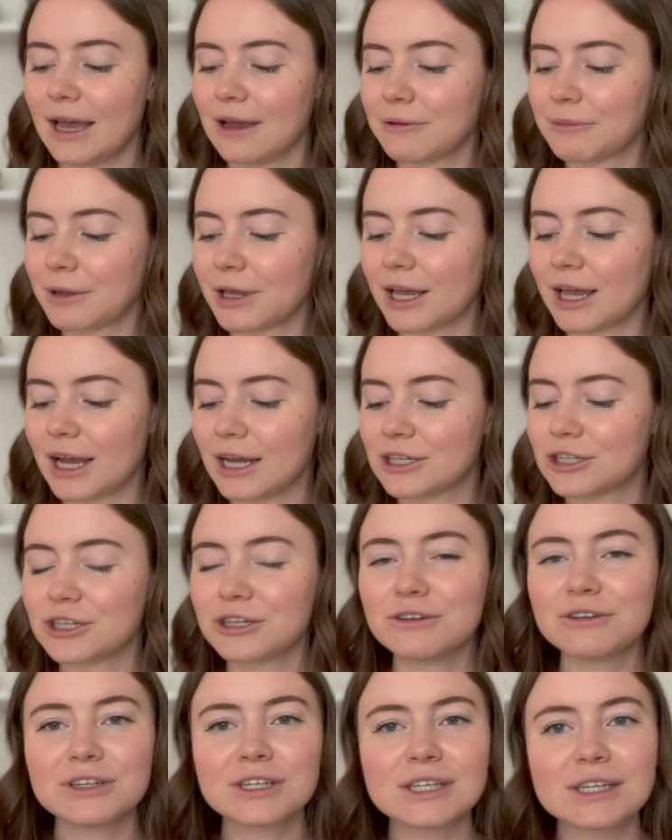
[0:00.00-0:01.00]
I'm like, I
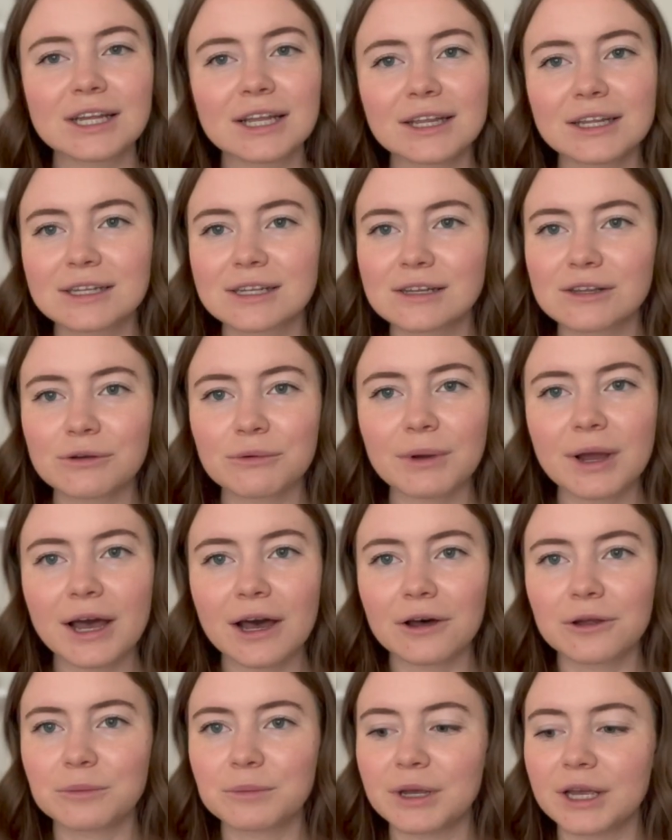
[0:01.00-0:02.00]
should just knit this in the
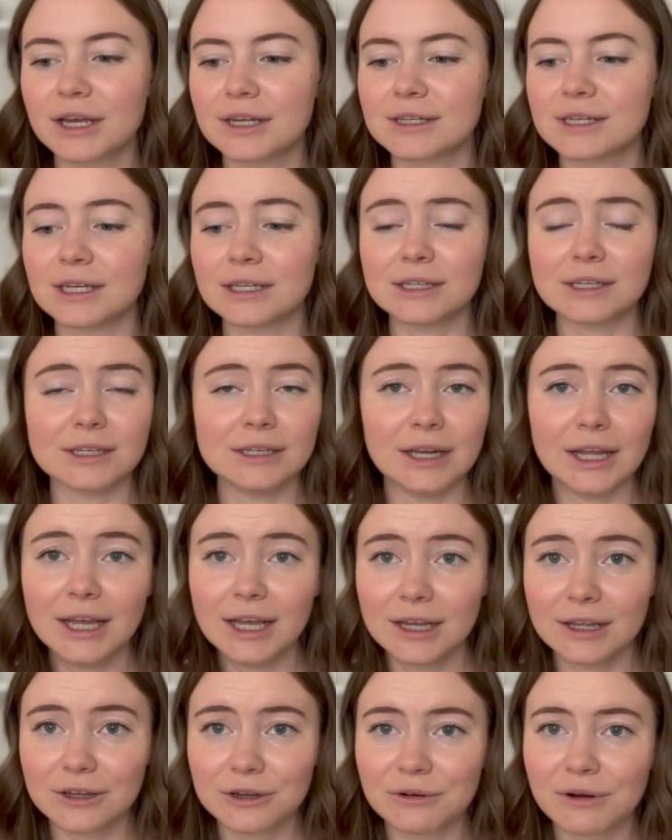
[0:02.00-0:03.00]
round because it's
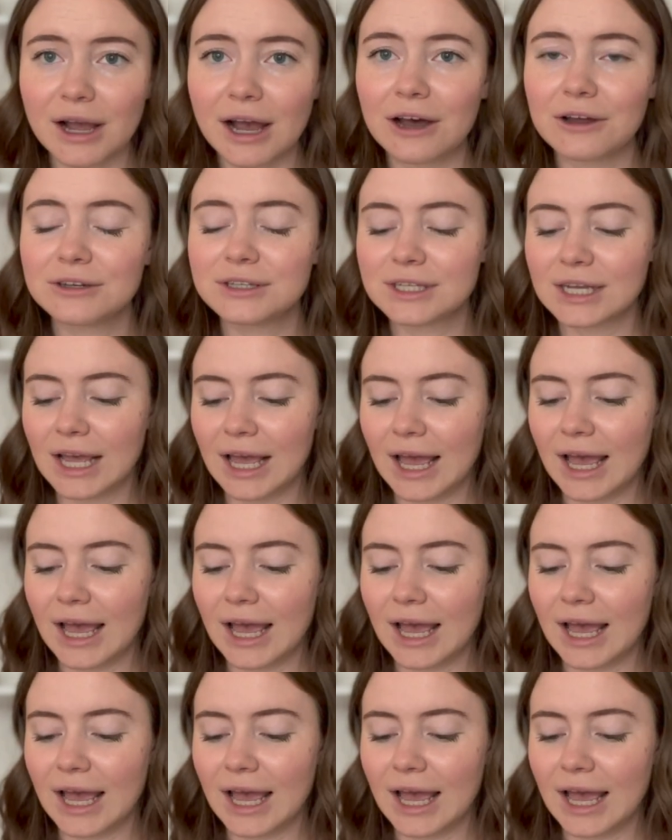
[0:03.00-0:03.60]
knit in the round